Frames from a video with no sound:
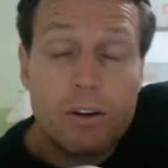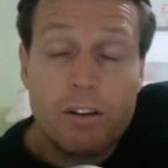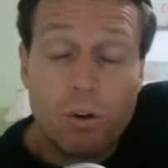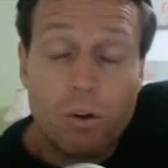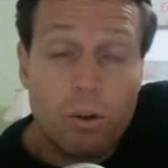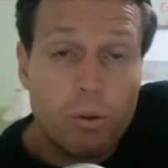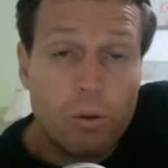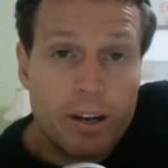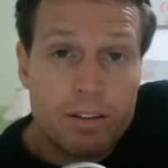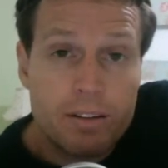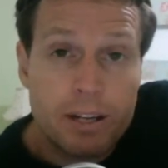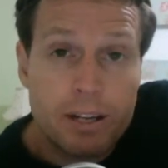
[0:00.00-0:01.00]
all the
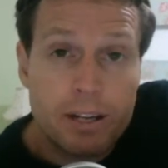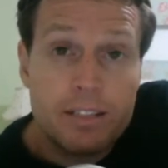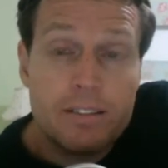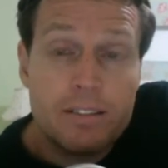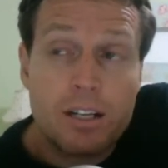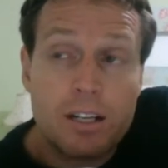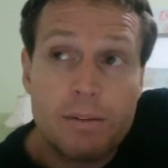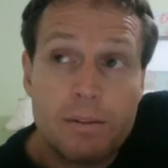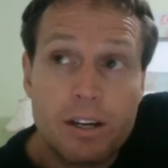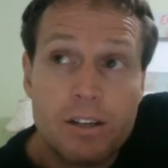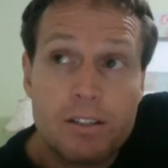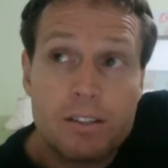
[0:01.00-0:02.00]
Waves plugins, and I'm
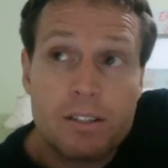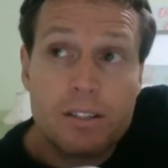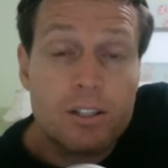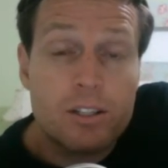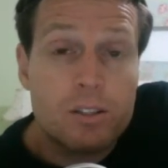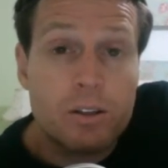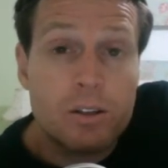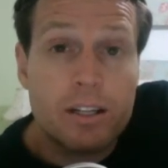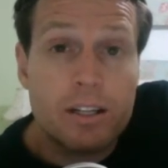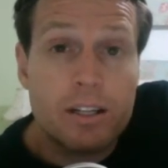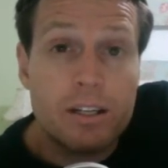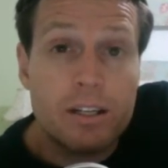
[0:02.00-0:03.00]
going to start
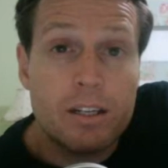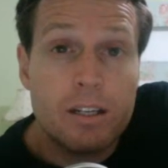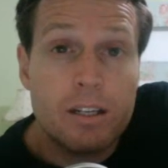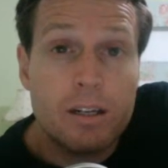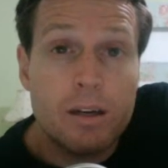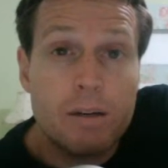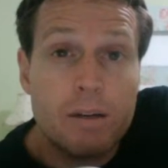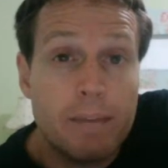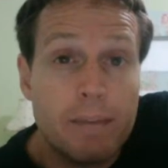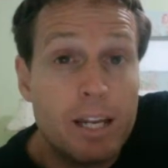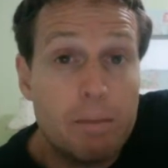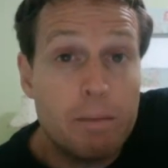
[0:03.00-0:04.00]
trying the
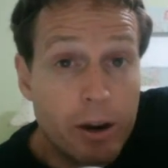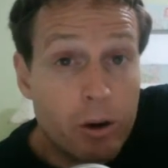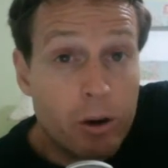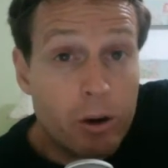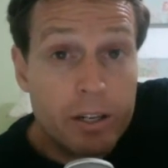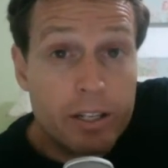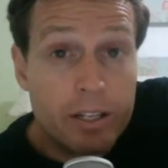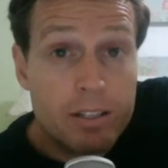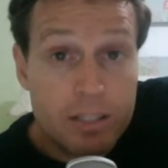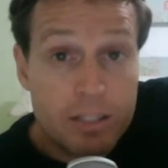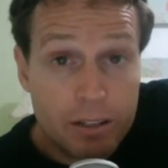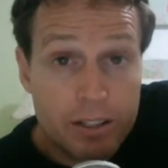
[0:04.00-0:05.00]
Manny Marroquin
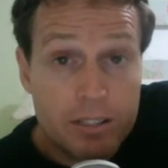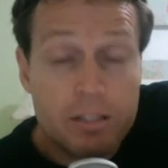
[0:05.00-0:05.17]
series,